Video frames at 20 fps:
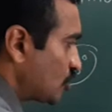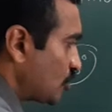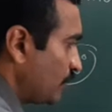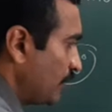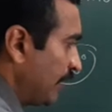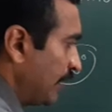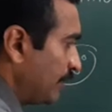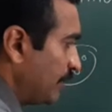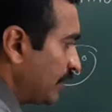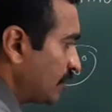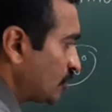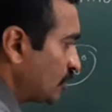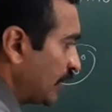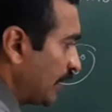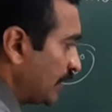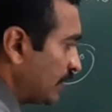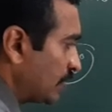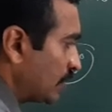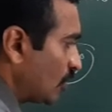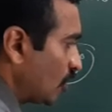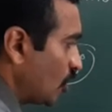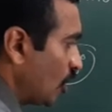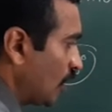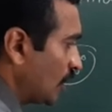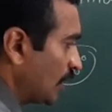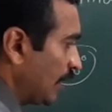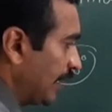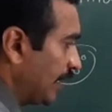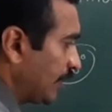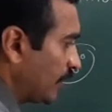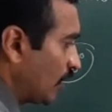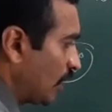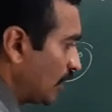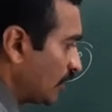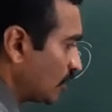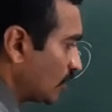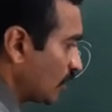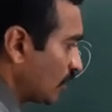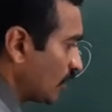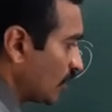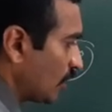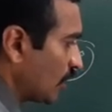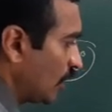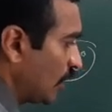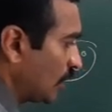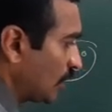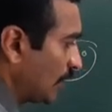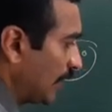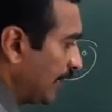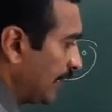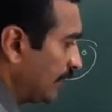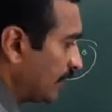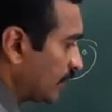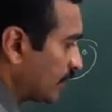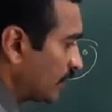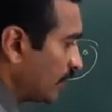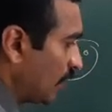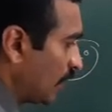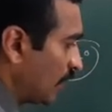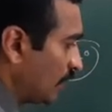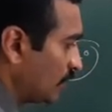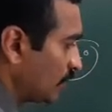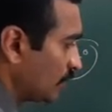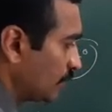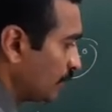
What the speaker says: to be mentioned long line dot, long line dot,